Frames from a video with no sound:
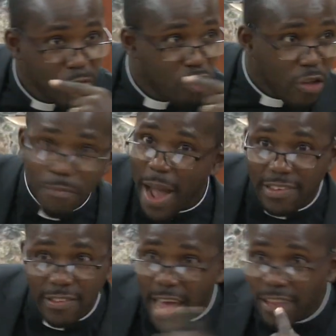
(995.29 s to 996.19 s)
Just by
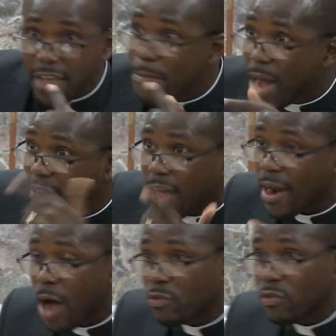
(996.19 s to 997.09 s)
sight, a man is
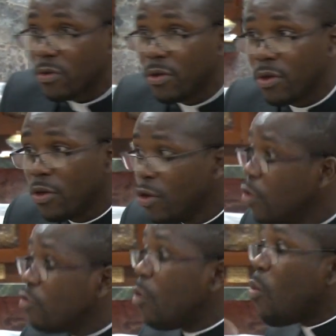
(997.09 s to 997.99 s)
aroused. So